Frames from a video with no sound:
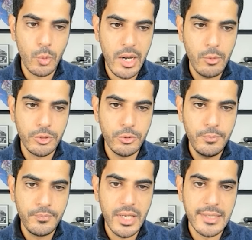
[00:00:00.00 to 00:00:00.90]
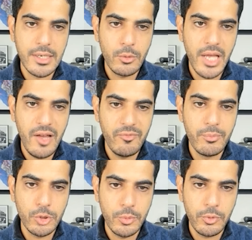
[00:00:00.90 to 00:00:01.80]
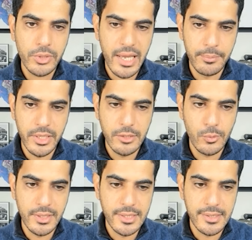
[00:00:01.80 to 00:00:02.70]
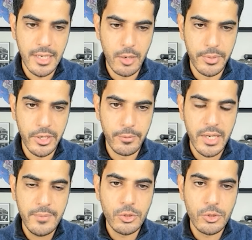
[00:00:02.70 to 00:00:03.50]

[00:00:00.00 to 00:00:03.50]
what I would do is I would have multiple campaigns with this setup here, okay?